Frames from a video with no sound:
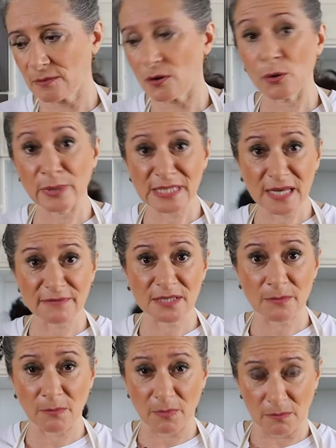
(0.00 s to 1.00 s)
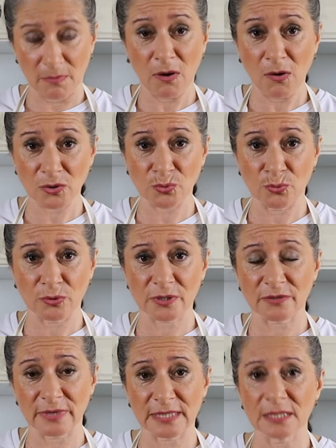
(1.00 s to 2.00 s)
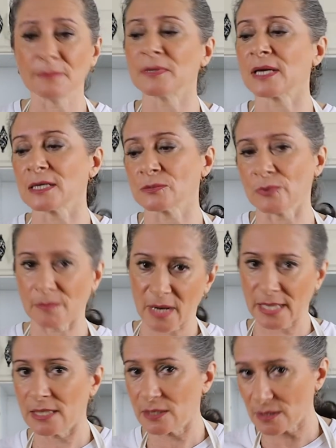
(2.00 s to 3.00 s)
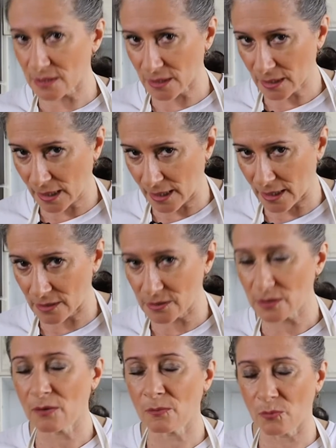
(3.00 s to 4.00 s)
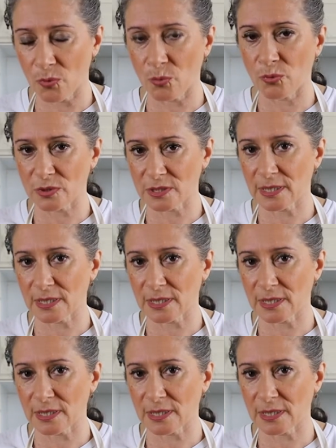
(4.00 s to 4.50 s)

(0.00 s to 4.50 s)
Always have some hot water ready because we might need to add more water.